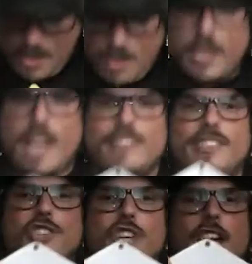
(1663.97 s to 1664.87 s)
Okay, see
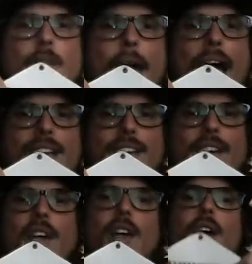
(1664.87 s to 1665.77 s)
the chain on the back?
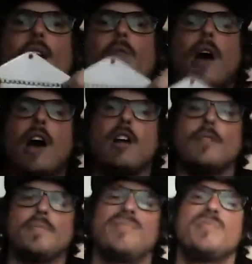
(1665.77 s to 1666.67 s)

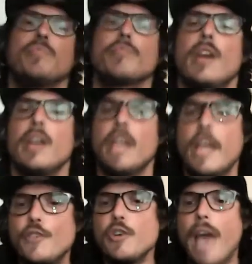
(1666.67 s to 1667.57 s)
Well,
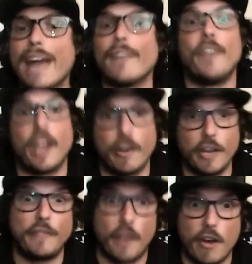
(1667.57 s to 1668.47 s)
if you had a
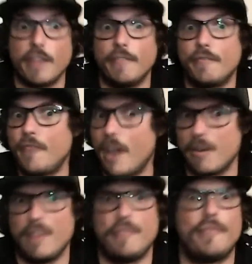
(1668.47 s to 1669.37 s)
very, very,
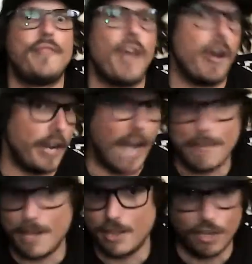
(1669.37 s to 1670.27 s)
very, very, and
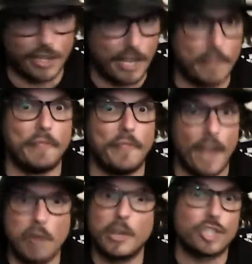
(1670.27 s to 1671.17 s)
I mean literally a
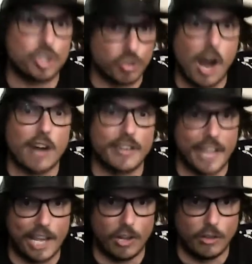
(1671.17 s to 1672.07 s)
very strong
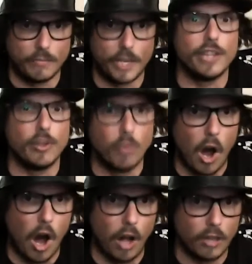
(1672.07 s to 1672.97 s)
nail in the
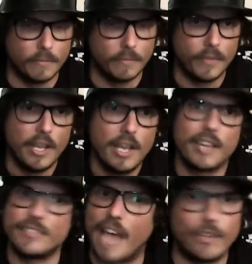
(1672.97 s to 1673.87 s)
wall,
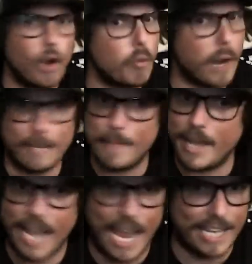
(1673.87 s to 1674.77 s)
because I don't
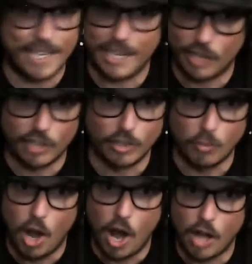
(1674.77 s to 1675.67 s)
recommend hanging this on the
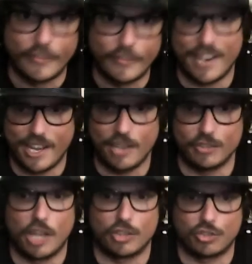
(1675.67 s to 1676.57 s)
wall if that nail is
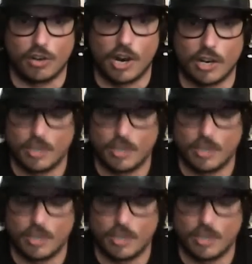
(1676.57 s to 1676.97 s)
not strong.